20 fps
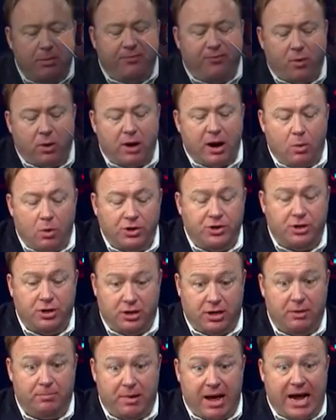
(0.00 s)
before, and I want you to
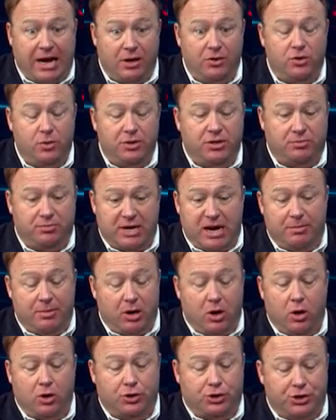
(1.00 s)
get back into it sometime in a
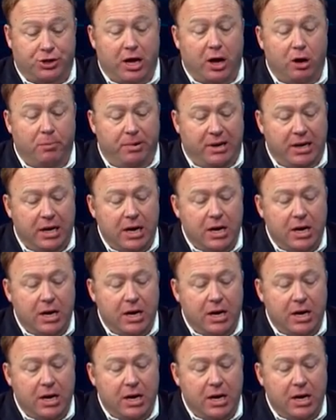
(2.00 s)
whole show, but